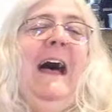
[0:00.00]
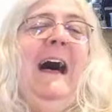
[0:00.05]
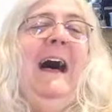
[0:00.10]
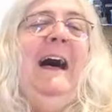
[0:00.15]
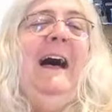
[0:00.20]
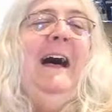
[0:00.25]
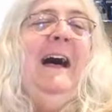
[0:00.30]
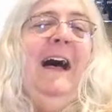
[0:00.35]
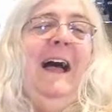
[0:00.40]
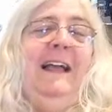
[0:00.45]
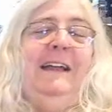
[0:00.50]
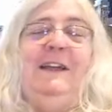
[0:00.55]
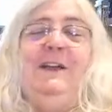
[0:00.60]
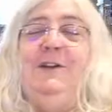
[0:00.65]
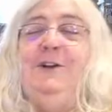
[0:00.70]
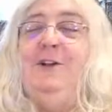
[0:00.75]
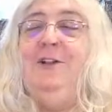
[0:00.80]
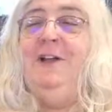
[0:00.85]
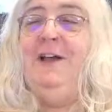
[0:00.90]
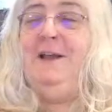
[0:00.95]
I can
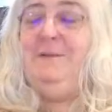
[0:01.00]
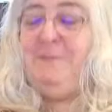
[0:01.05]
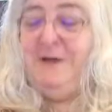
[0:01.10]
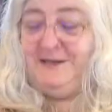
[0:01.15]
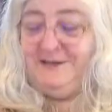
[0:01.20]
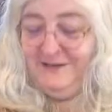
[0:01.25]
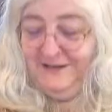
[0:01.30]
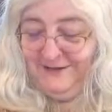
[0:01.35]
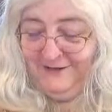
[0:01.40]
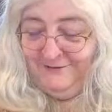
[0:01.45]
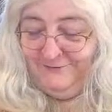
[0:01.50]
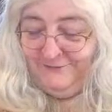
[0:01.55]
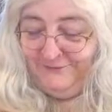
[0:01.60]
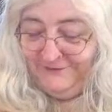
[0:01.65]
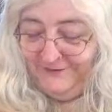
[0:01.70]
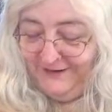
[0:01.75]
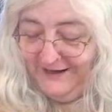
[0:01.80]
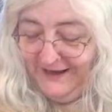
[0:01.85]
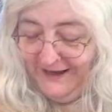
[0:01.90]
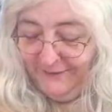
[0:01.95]
claim I did it for
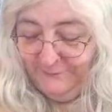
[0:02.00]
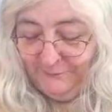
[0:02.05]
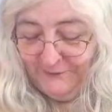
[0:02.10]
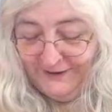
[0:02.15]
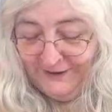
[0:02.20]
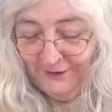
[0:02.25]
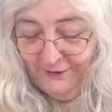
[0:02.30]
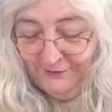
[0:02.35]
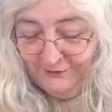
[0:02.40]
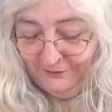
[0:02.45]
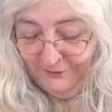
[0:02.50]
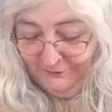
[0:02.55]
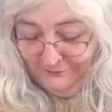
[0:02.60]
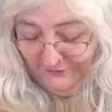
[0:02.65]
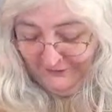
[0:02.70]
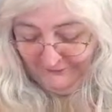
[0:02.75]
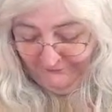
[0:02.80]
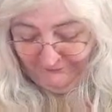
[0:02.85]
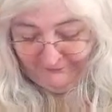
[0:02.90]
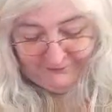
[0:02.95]
that. We all know
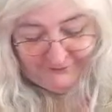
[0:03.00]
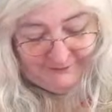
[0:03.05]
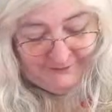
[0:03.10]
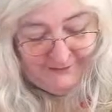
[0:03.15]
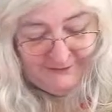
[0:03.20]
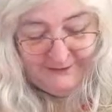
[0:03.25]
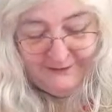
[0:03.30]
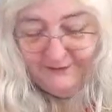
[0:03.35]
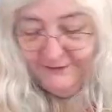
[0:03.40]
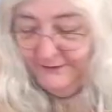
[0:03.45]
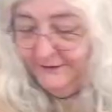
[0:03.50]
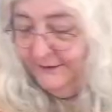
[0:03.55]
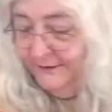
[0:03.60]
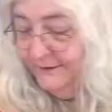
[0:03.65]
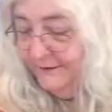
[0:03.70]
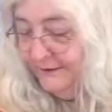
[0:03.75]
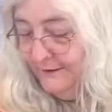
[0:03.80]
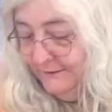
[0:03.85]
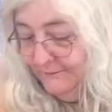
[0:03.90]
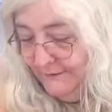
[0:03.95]
differently.
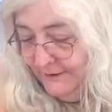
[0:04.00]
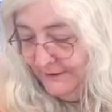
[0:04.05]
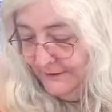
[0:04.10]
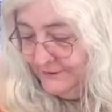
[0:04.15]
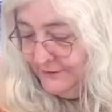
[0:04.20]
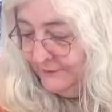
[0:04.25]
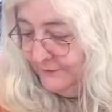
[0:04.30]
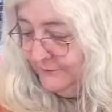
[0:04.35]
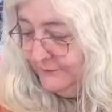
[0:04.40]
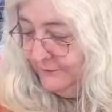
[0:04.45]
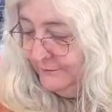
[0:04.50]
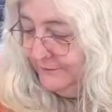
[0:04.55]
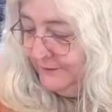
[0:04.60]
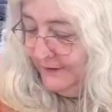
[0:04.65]
You know what I just do with that